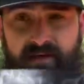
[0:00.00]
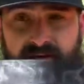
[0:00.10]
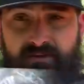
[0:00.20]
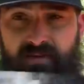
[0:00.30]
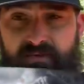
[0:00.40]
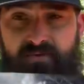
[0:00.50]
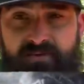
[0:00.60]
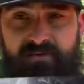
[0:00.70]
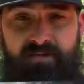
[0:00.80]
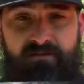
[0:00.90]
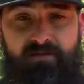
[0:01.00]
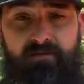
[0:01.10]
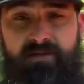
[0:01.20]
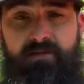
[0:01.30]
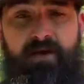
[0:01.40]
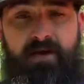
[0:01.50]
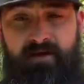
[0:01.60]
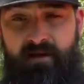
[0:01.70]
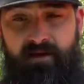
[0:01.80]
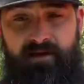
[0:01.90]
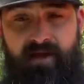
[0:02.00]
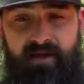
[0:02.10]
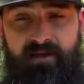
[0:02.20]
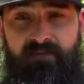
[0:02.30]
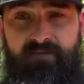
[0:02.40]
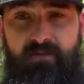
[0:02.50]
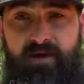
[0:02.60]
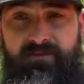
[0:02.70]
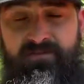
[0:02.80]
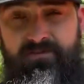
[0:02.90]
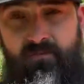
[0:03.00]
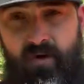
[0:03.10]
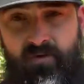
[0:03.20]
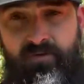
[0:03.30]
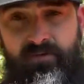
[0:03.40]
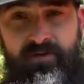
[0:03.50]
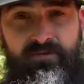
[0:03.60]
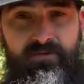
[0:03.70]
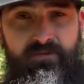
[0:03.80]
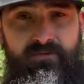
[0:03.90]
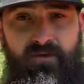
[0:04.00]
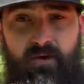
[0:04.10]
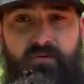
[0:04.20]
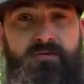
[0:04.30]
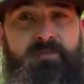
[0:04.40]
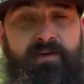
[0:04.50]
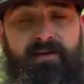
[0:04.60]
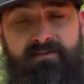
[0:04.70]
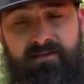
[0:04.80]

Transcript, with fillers: Try to twist it over a little bit. Now it can, if you have smaller belt loops on your pants,